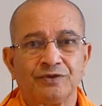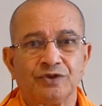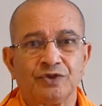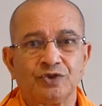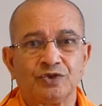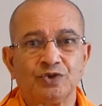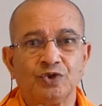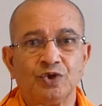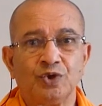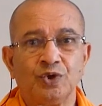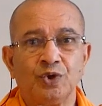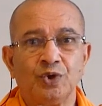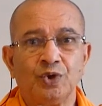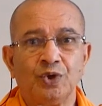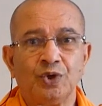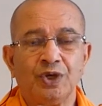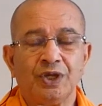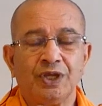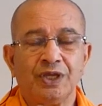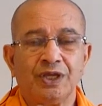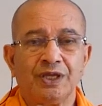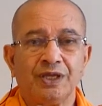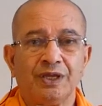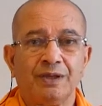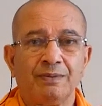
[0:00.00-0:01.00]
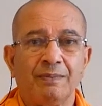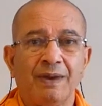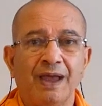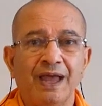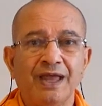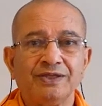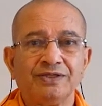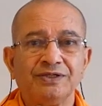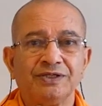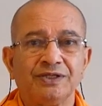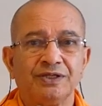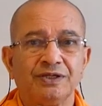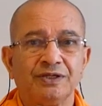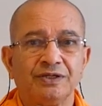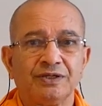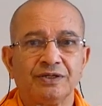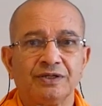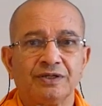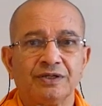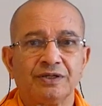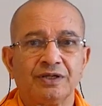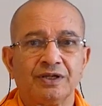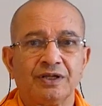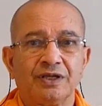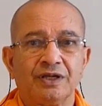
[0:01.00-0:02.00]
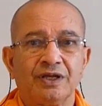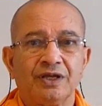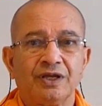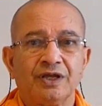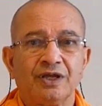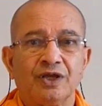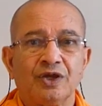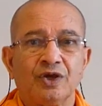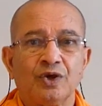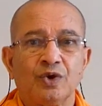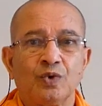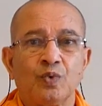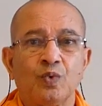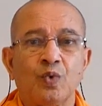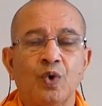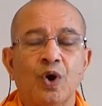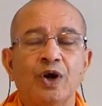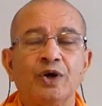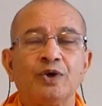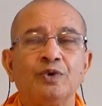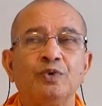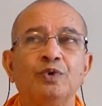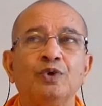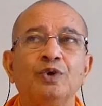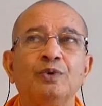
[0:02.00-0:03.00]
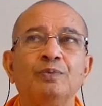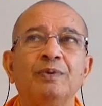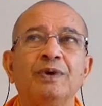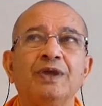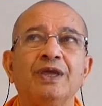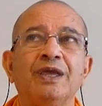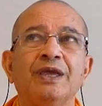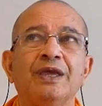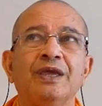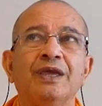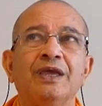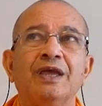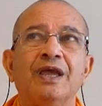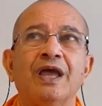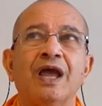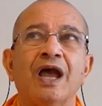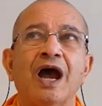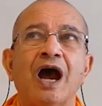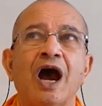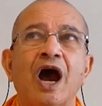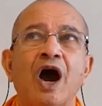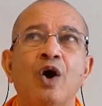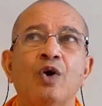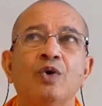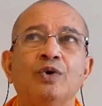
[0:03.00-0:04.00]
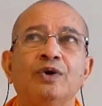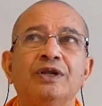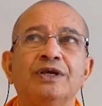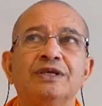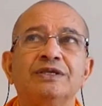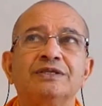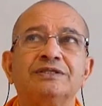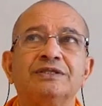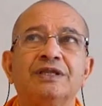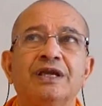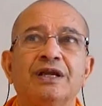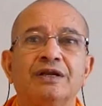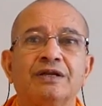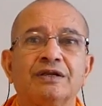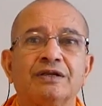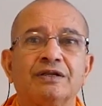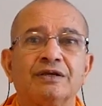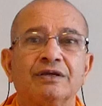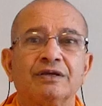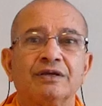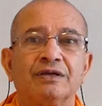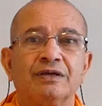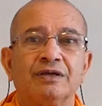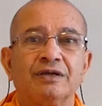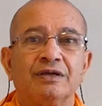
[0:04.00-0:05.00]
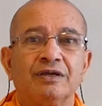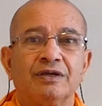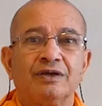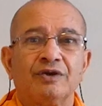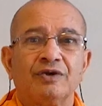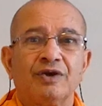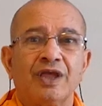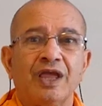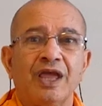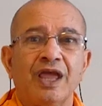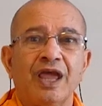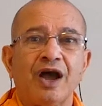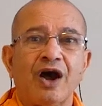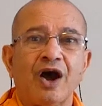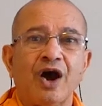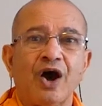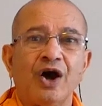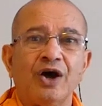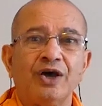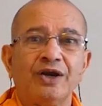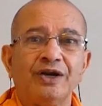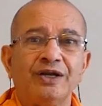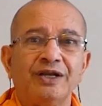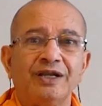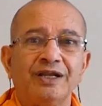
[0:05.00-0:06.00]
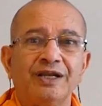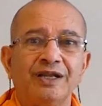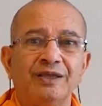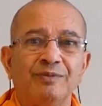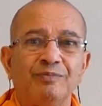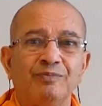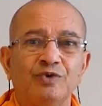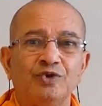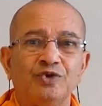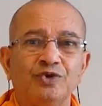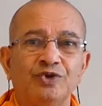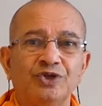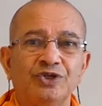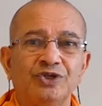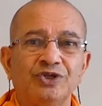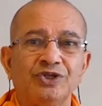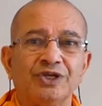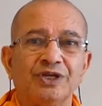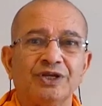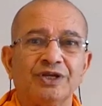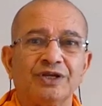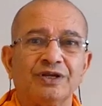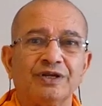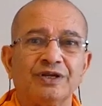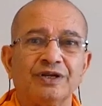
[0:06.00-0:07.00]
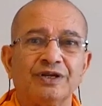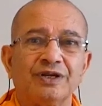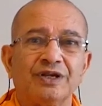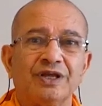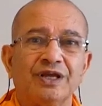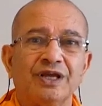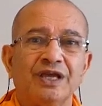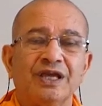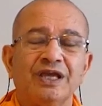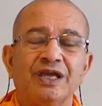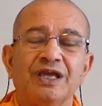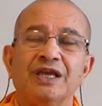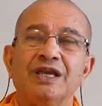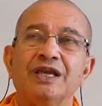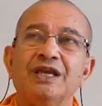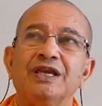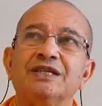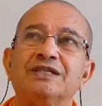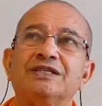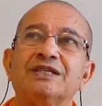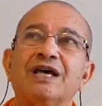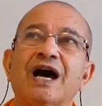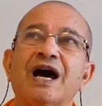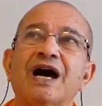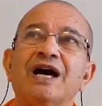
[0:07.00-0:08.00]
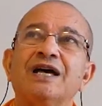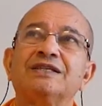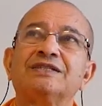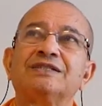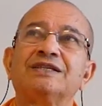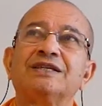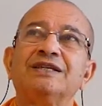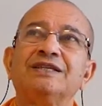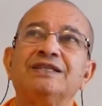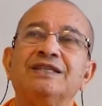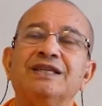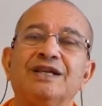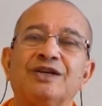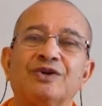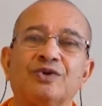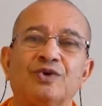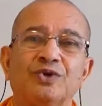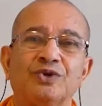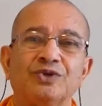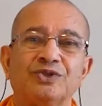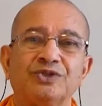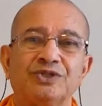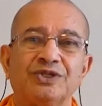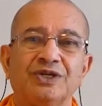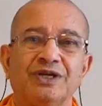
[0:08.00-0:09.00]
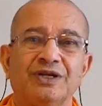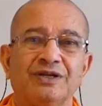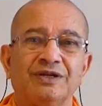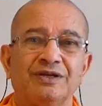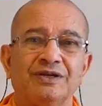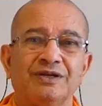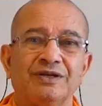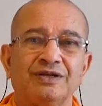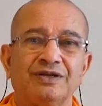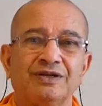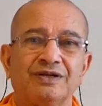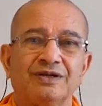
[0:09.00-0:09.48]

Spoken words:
So imagine what would be, how does that an ordinary musician is asking that question?